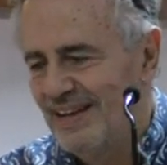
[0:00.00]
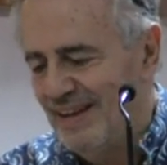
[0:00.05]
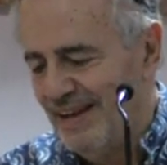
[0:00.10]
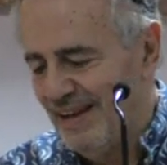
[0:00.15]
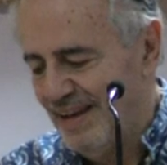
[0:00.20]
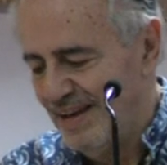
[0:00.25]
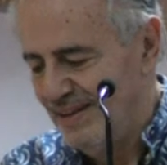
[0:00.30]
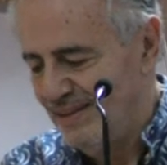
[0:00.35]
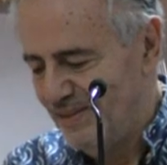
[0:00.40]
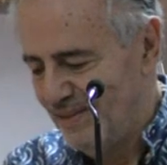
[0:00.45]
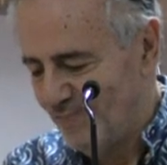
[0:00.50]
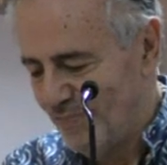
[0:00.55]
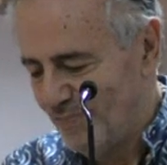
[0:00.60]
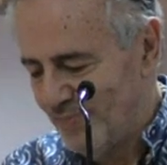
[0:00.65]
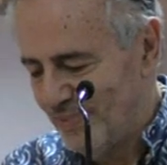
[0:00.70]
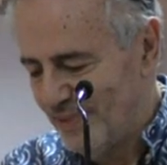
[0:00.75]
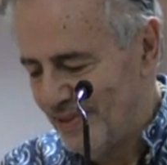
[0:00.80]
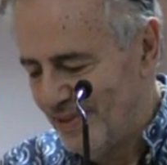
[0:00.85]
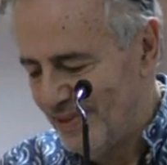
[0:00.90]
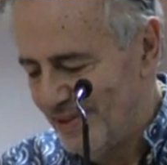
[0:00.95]
And
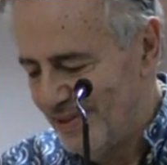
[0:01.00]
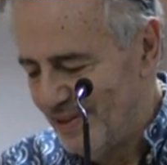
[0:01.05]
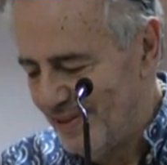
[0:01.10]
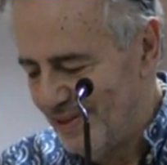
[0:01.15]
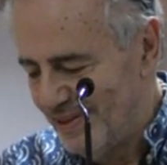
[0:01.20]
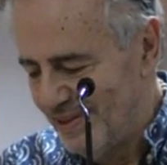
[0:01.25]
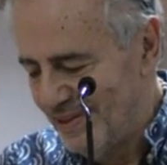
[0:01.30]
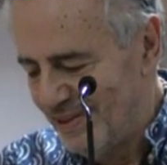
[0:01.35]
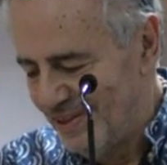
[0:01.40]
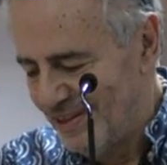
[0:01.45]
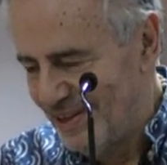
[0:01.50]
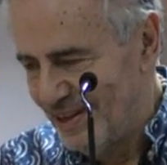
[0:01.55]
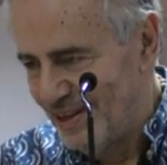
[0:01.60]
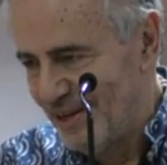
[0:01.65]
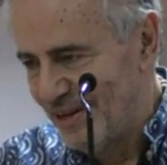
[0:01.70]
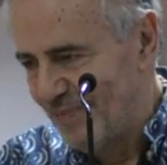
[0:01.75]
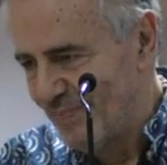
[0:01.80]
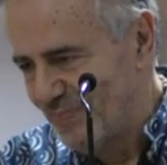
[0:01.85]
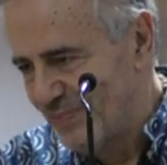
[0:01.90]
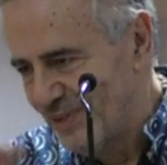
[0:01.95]

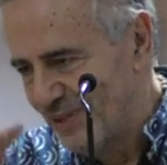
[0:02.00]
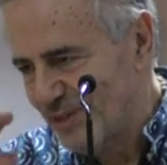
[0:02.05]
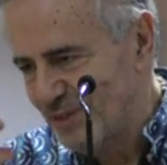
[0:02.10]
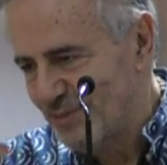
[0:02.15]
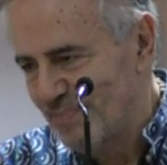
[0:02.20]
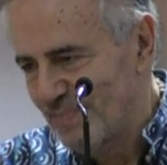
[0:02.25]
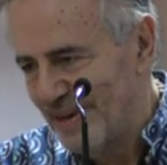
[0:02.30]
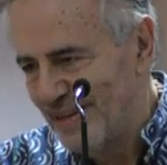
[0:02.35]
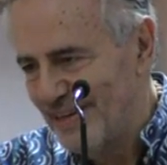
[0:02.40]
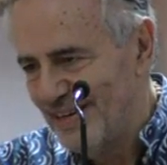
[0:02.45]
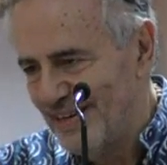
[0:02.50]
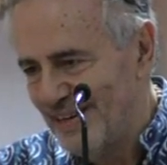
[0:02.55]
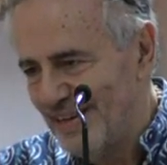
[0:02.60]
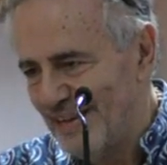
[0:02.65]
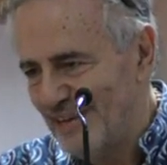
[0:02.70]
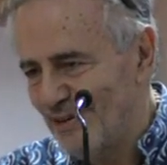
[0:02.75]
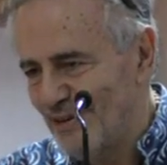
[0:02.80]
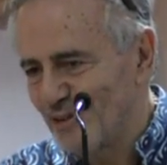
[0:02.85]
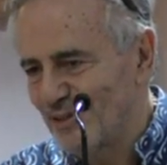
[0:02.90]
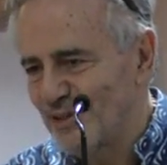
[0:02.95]
um, there's many
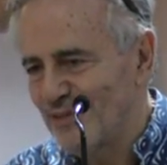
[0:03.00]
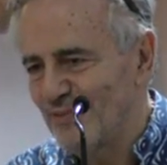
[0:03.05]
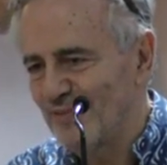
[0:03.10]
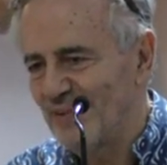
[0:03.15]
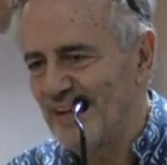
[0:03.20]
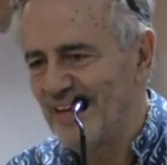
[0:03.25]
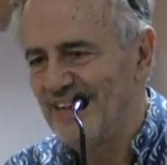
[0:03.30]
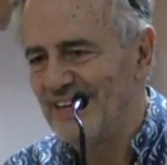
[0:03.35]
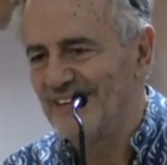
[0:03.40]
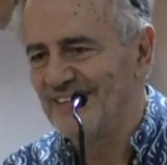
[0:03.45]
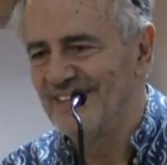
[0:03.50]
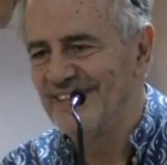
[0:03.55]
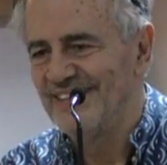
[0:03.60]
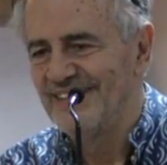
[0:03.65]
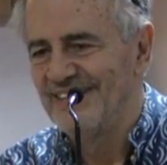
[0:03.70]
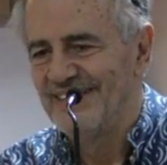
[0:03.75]
layers of Helen